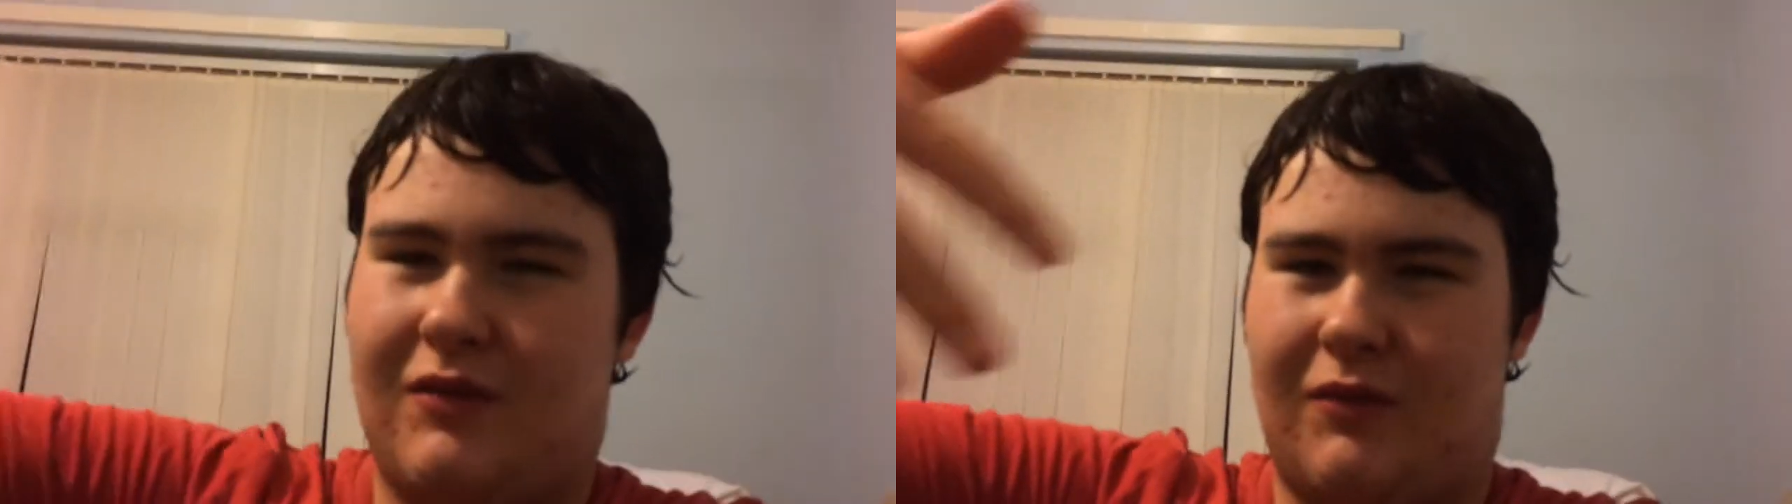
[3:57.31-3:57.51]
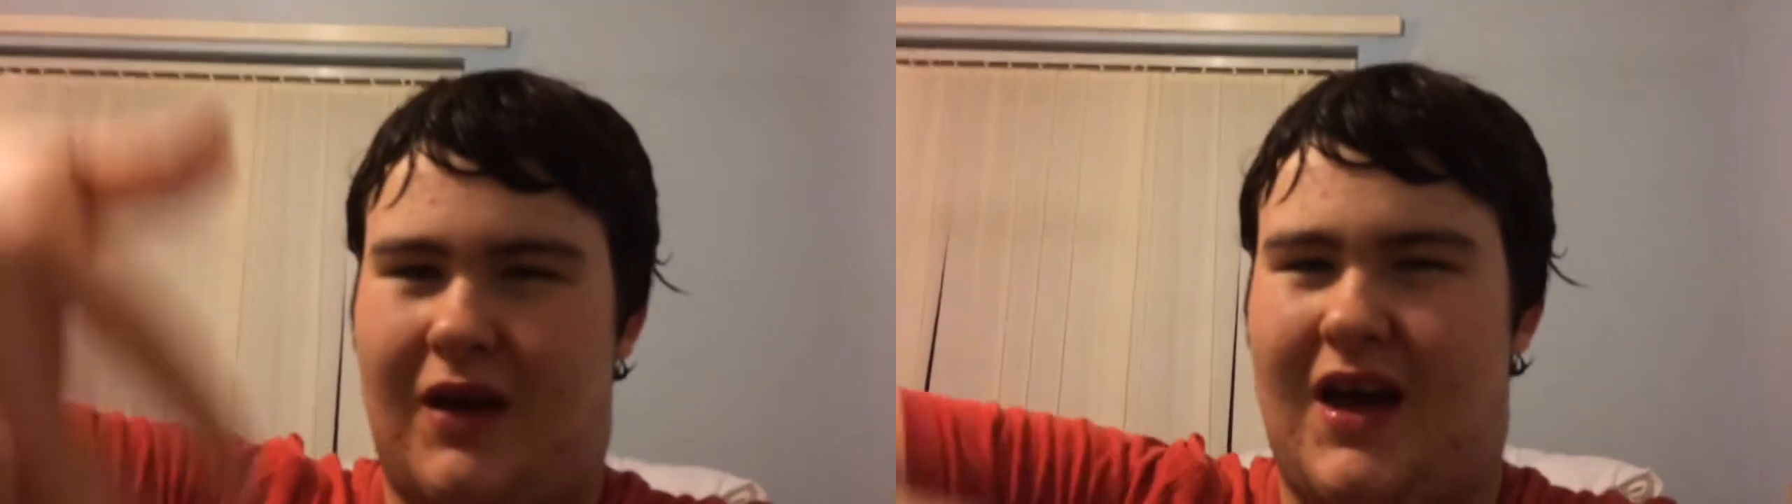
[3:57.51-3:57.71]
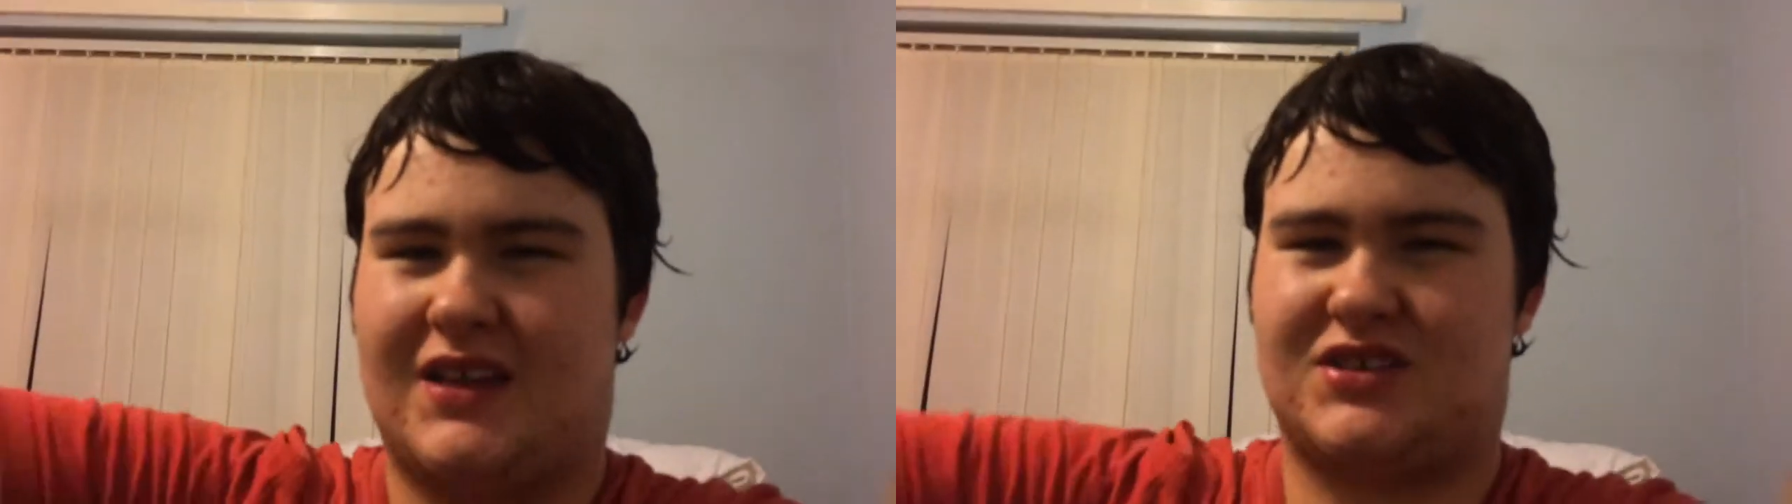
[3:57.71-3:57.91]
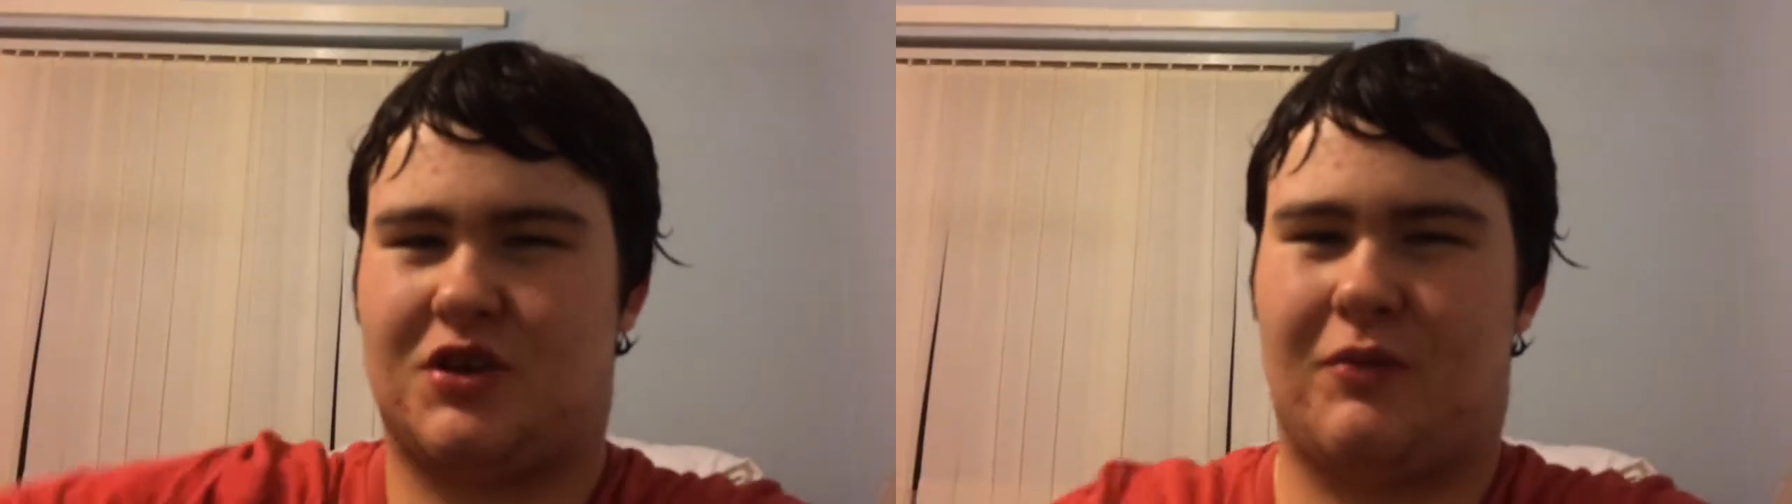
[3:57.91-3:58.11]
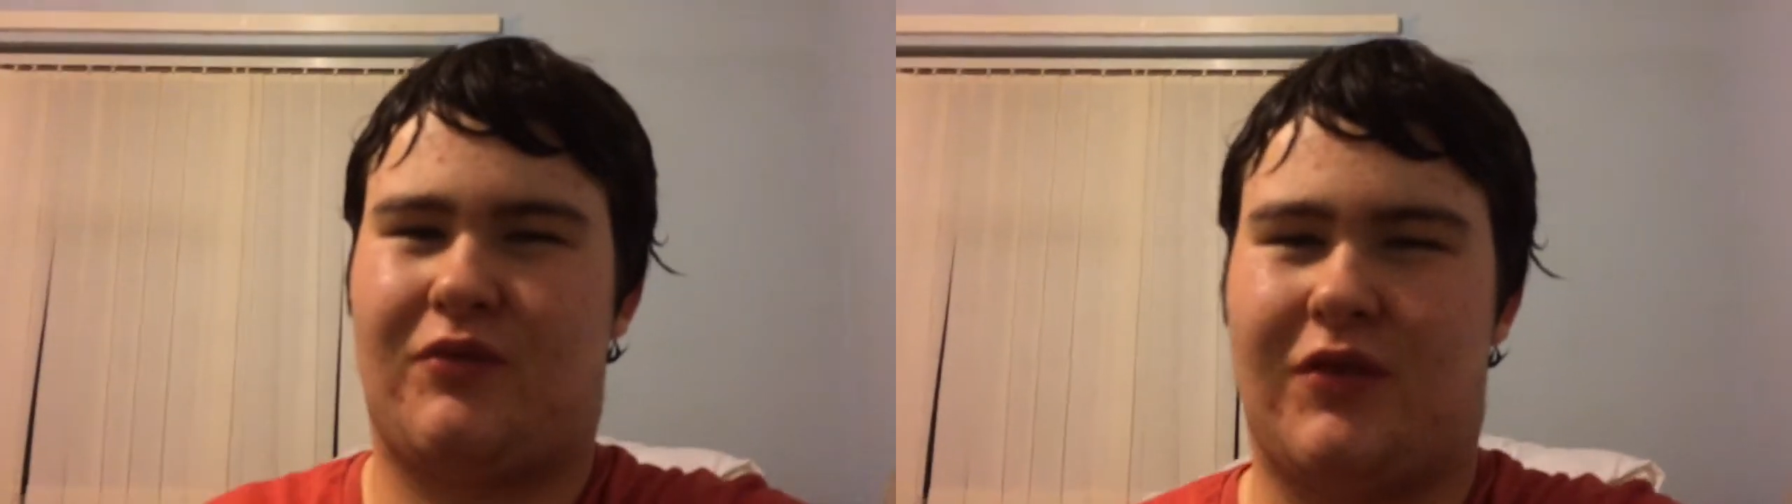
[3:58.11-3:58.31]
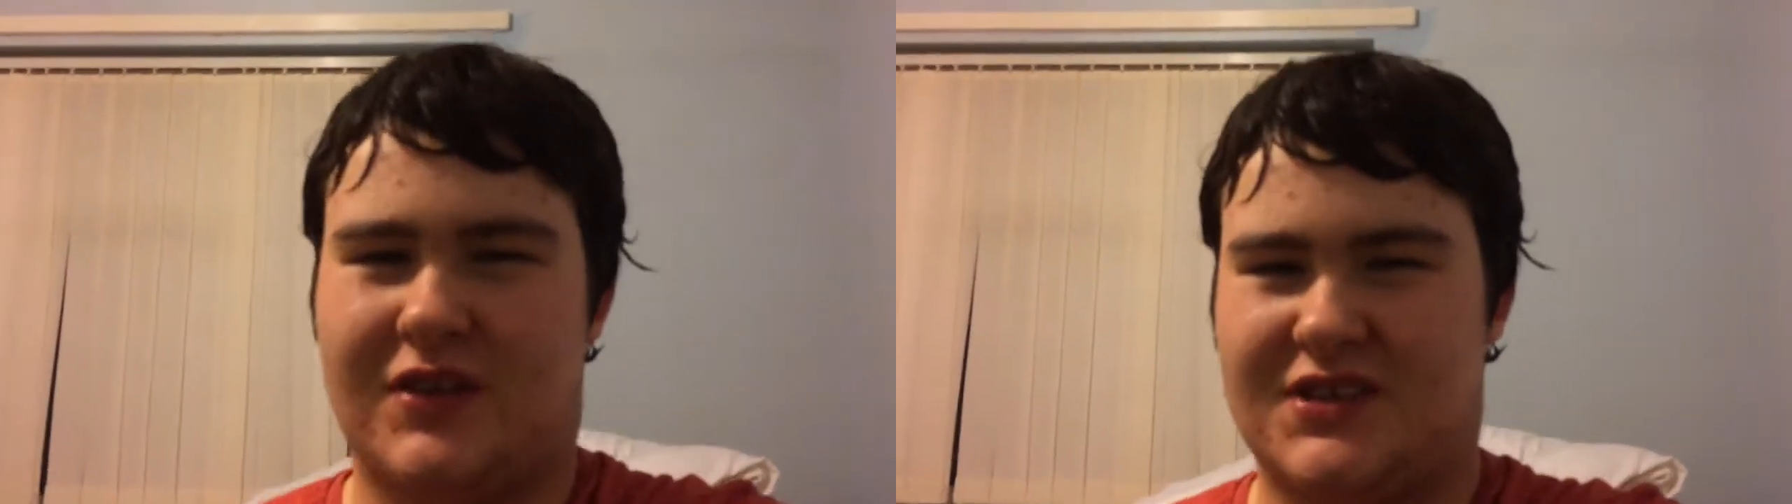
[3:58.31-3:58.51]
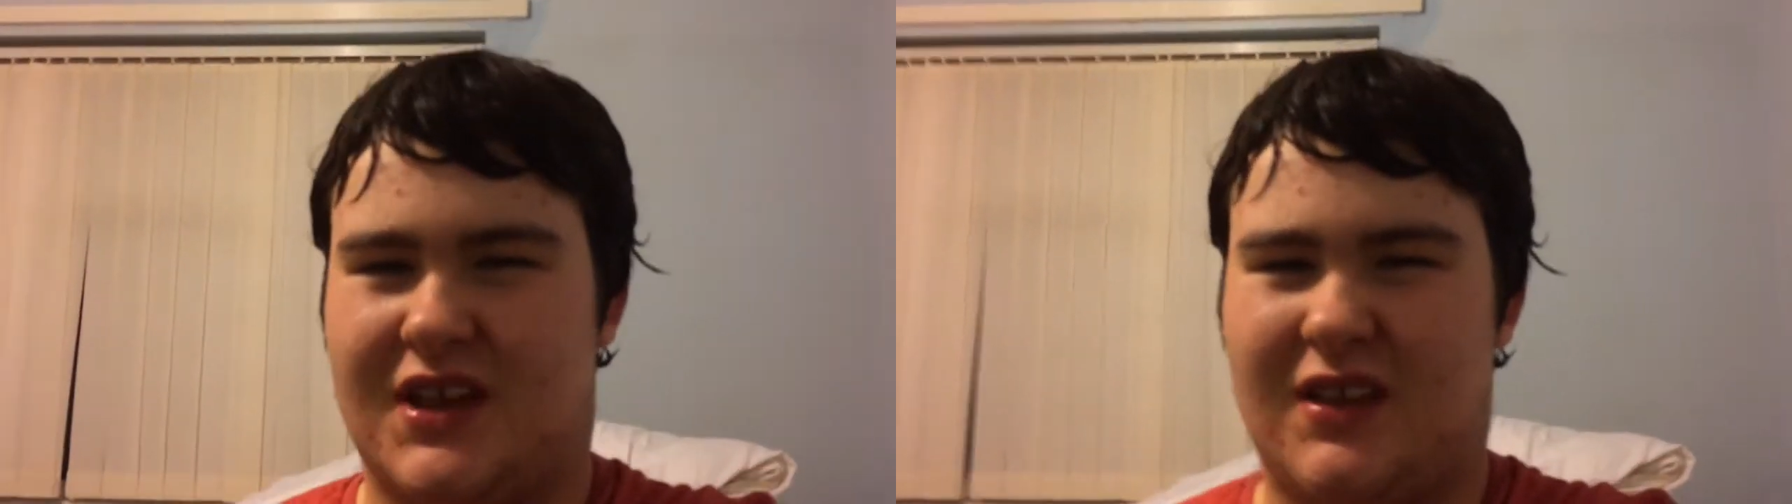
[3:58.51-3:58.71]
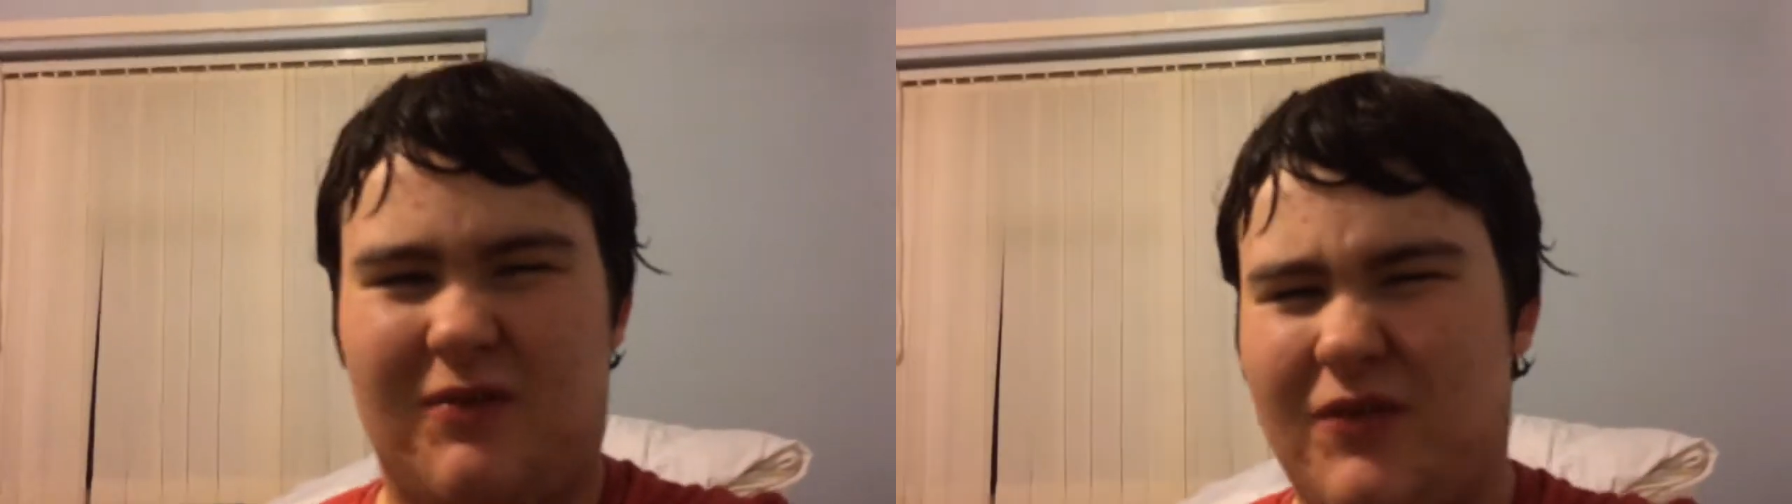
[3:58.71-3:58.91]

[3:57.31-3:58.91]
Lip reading: where hands coming through the ceiling.